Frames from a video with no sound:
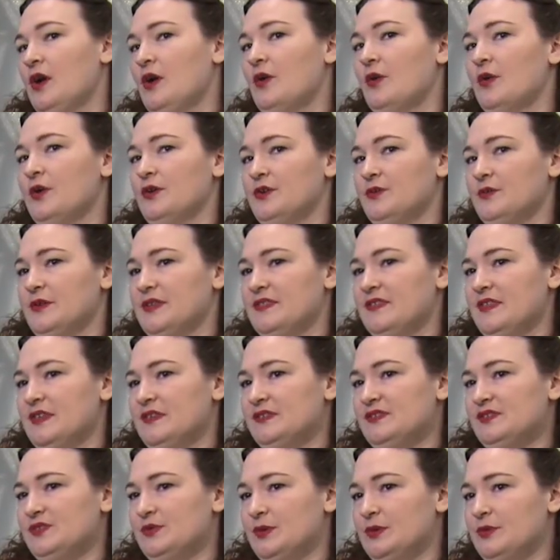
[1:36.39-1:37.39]
or doing
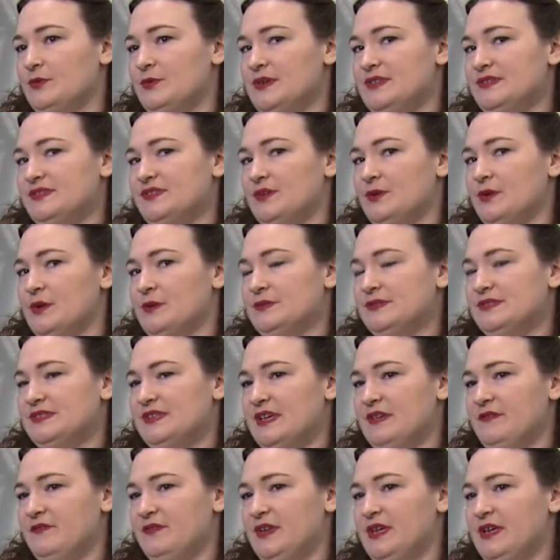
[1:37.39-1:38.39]
things to increase their own
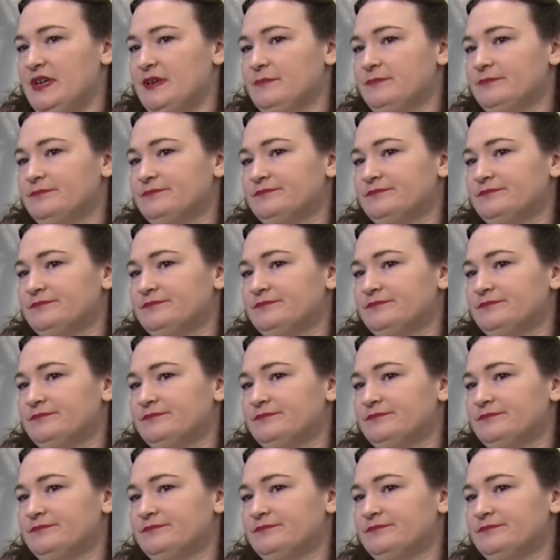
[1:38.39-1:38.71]
safety.